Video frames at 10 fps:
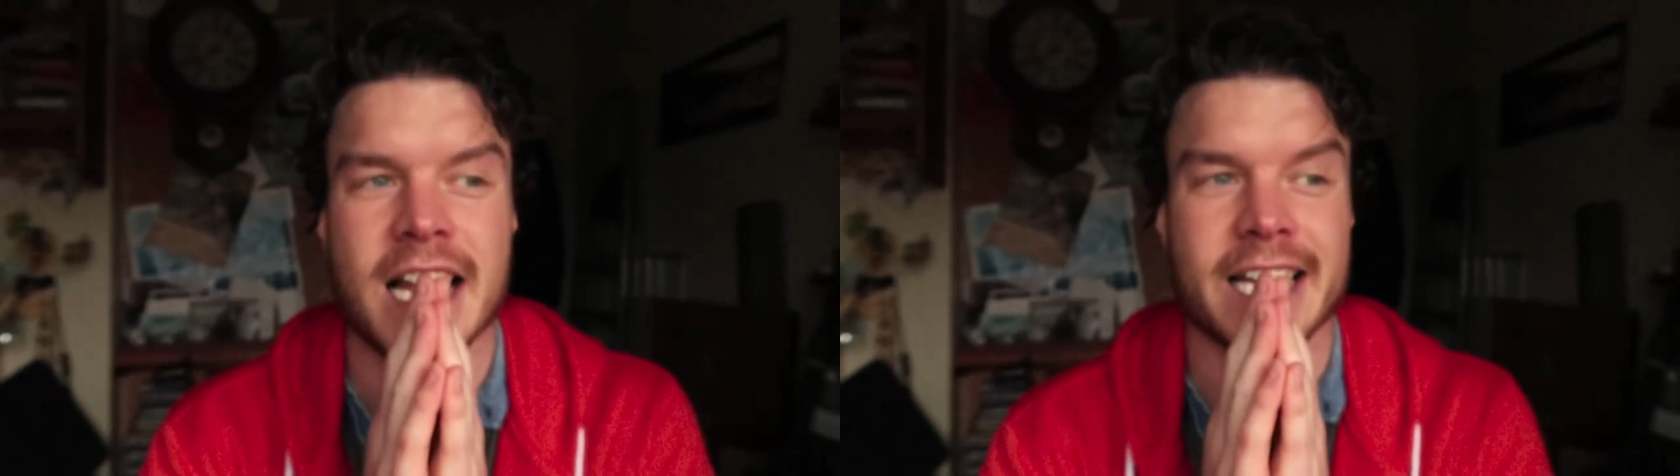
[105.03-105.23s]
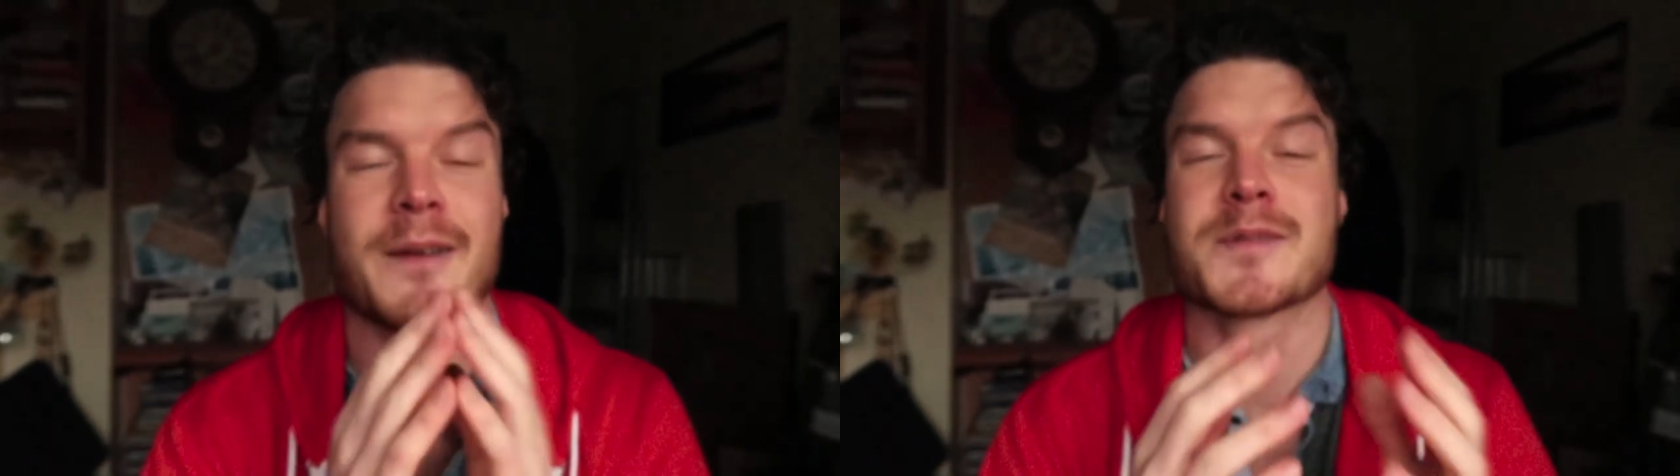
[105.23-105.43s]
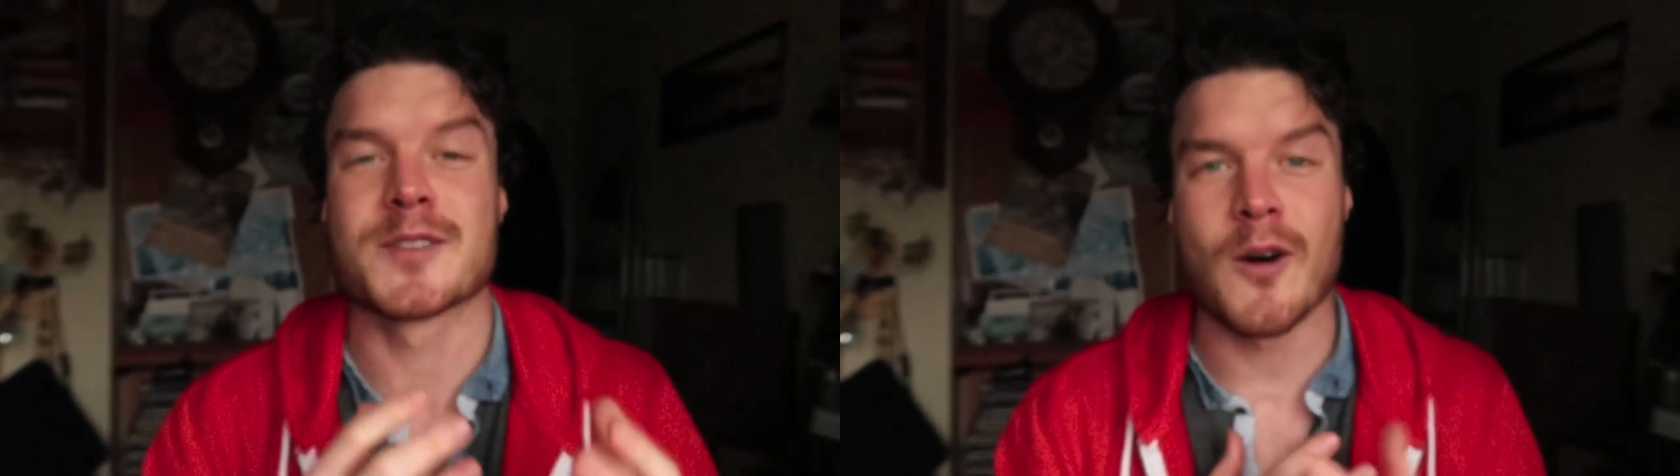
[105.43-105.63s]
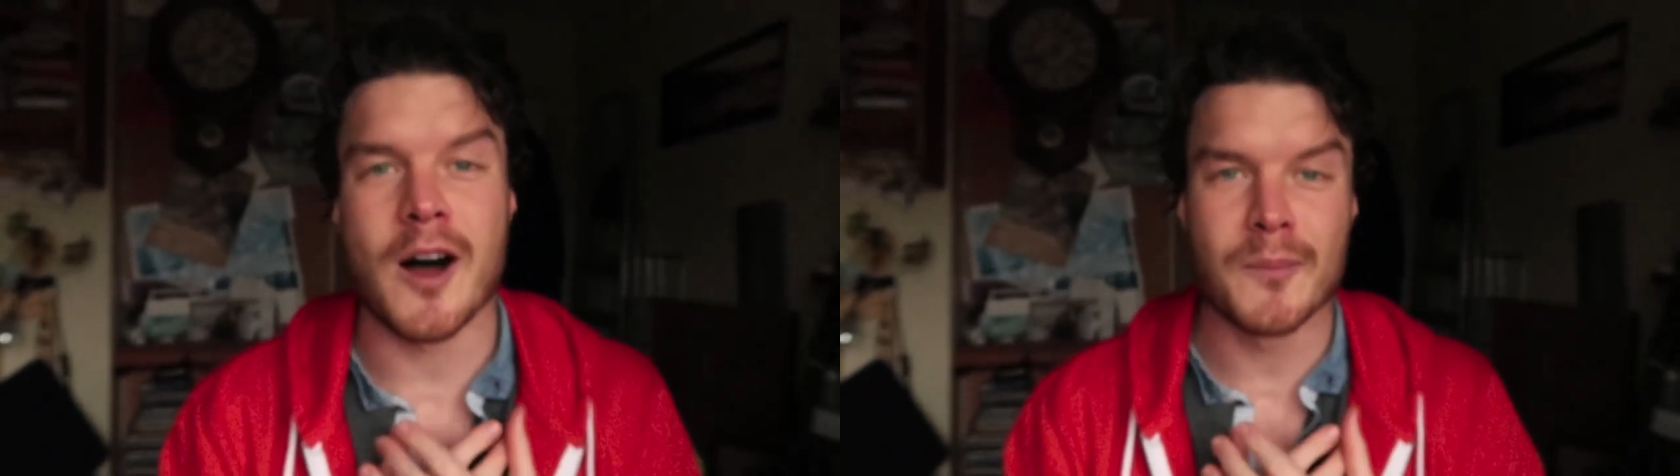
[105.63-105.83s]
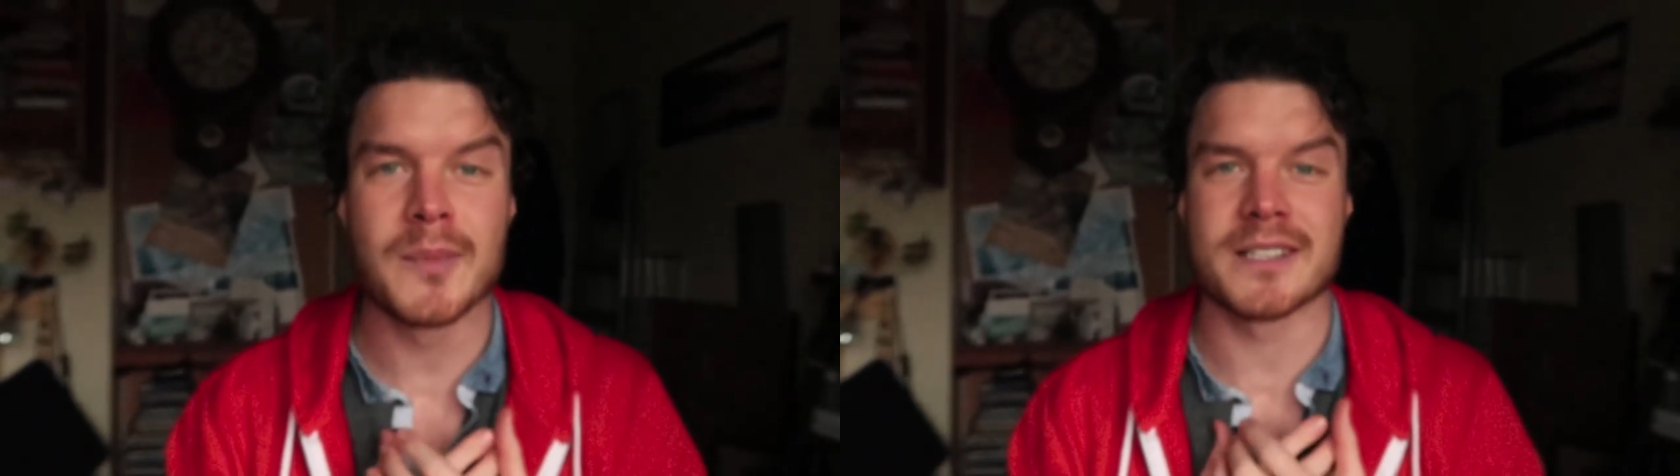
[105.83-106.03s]
like I'm so
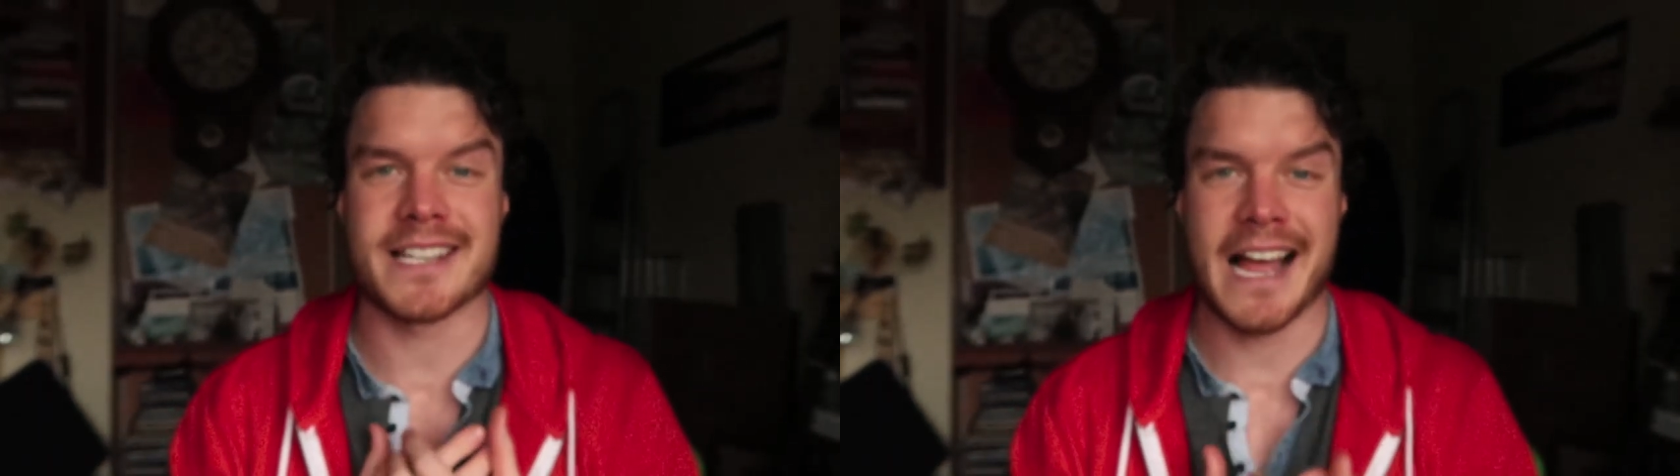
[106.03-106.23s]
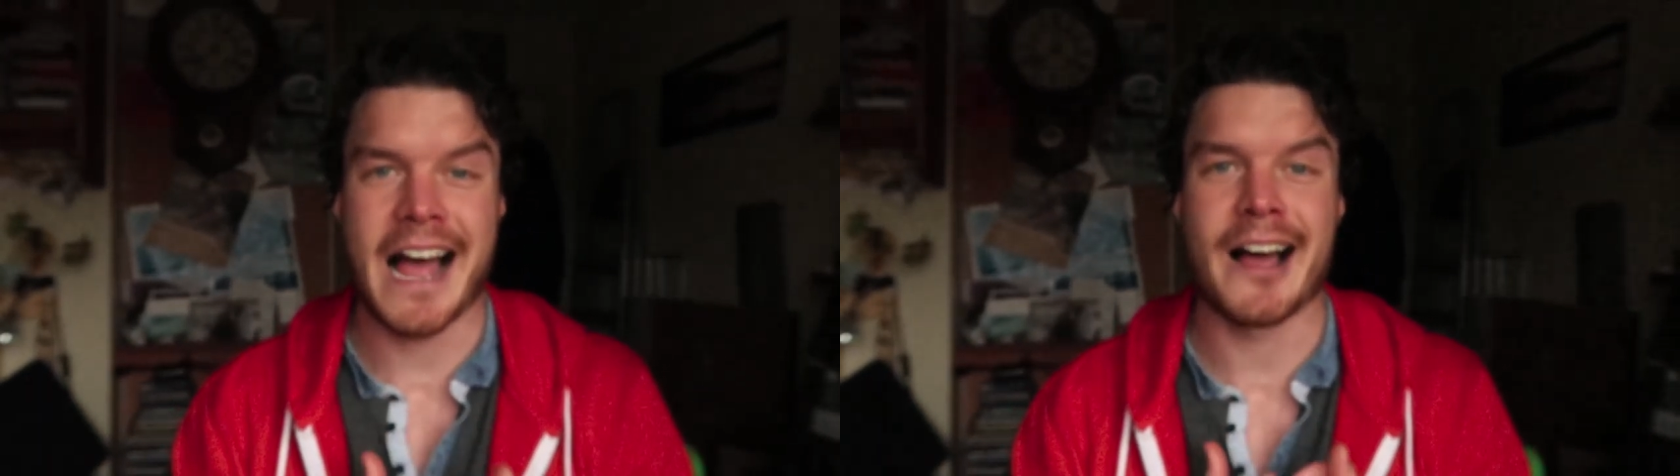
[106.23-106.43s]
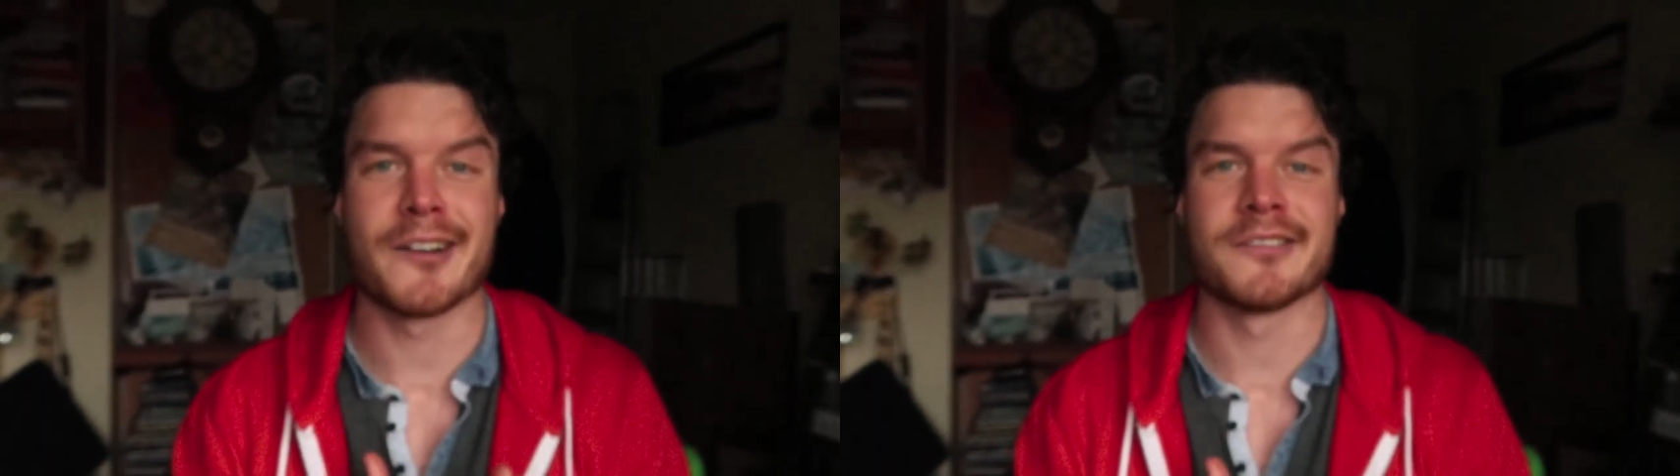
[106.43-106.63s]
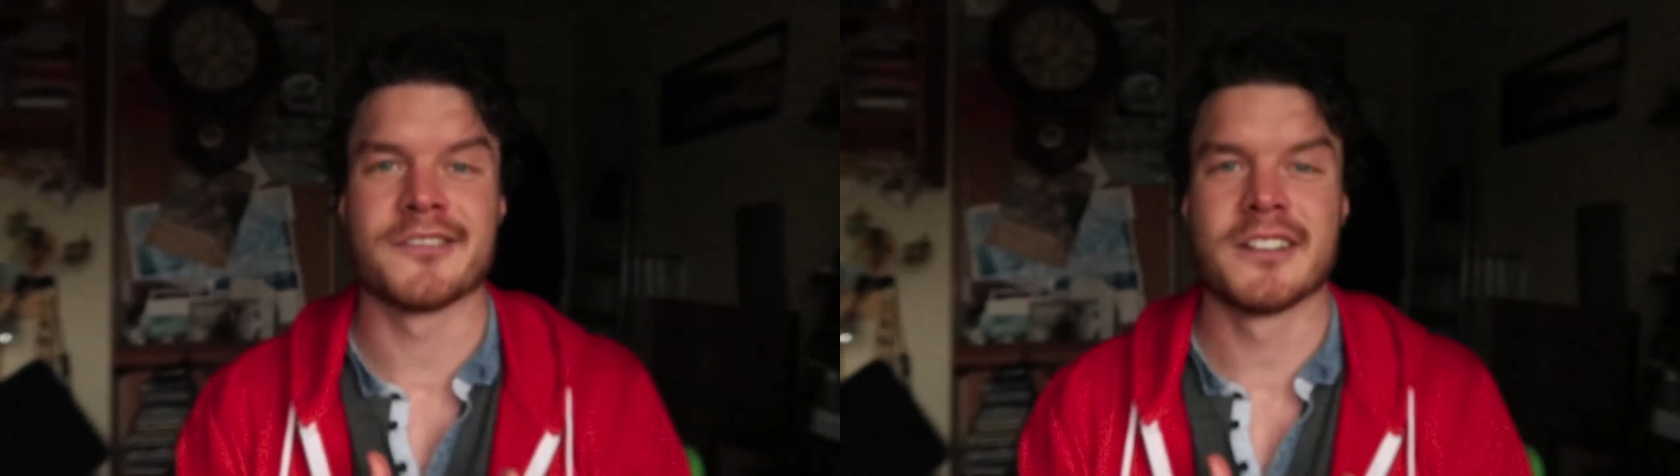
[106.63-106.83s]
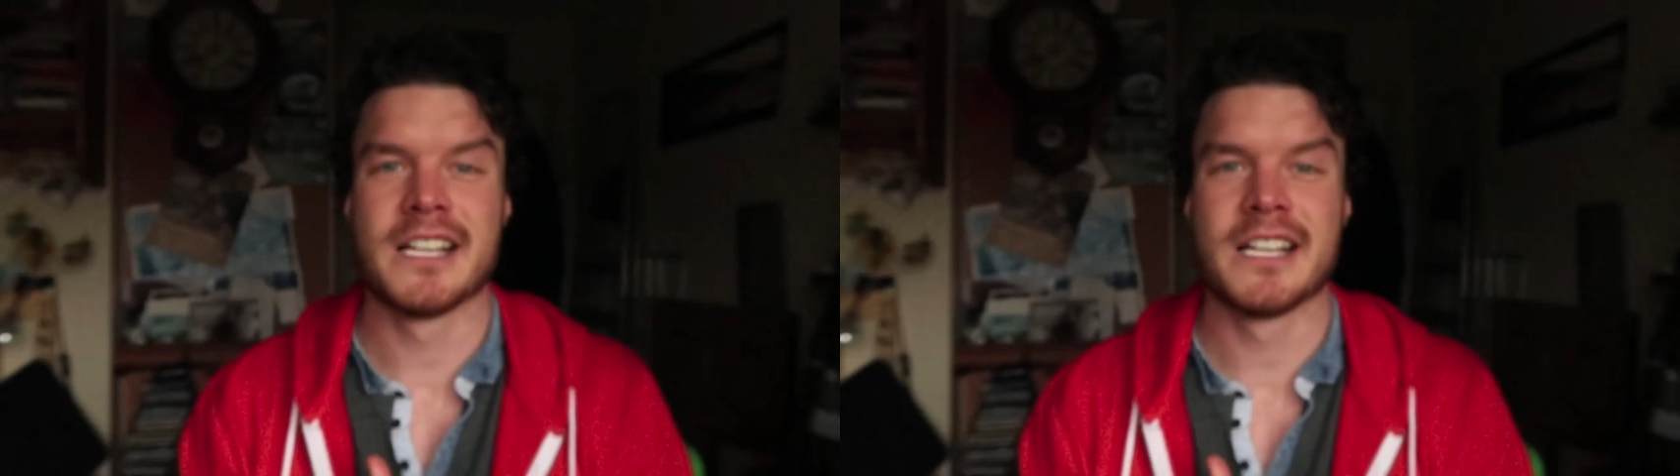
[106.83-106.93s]
humbled to have